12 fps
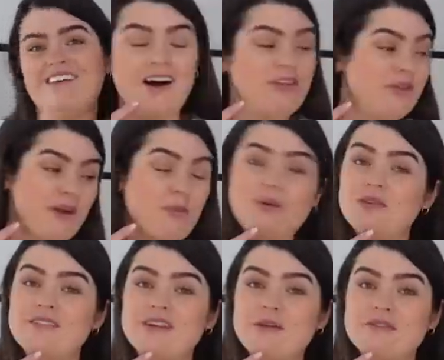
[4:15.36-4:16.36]
I thought they were all
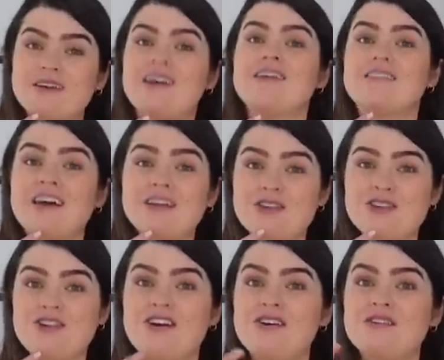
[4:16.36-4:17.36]
the same size. That just
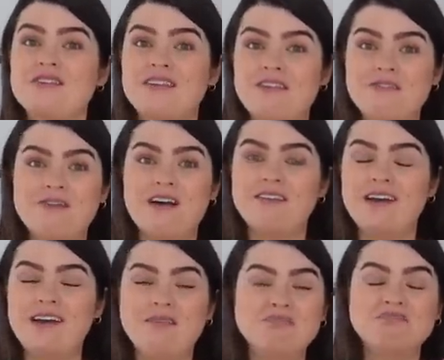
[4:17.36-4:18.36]
shows they're a
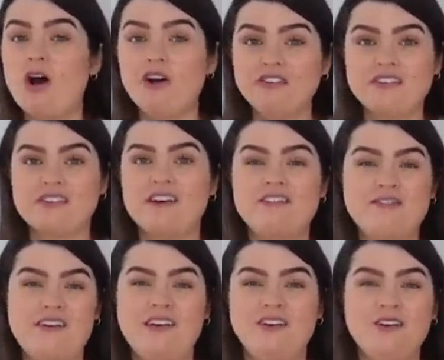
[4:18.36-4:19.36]
very oversized
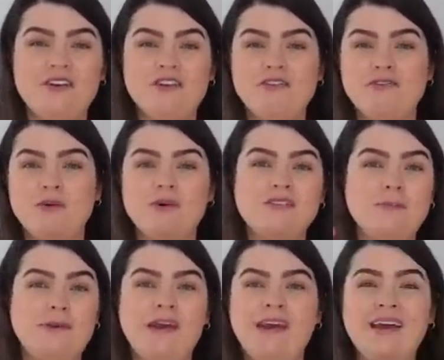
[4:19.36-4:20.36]
fit. You can afford to
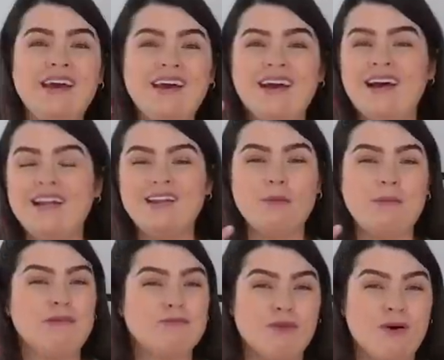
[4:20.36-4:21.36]
be a little
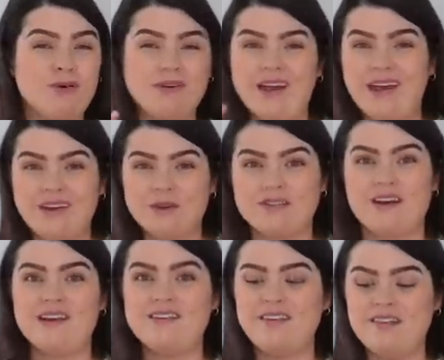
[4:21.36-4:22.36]
bit wrong in your
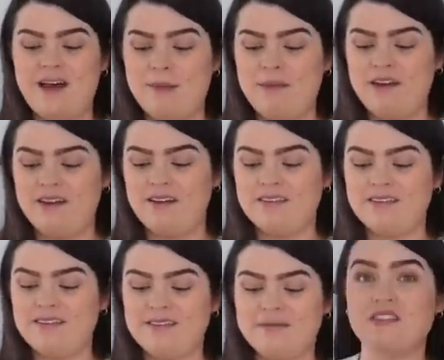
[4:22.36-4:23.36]
sizing there
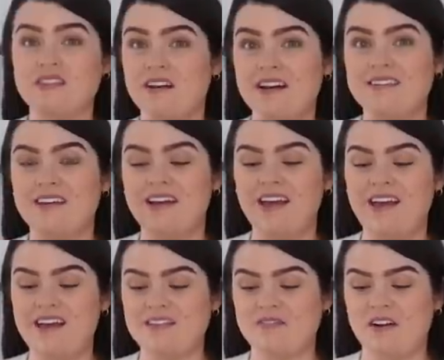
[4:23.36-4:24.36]
because the sizing
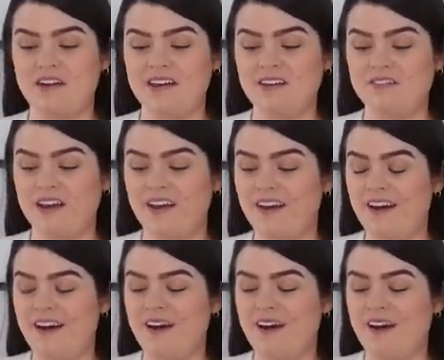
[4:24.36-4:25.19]
is very giving.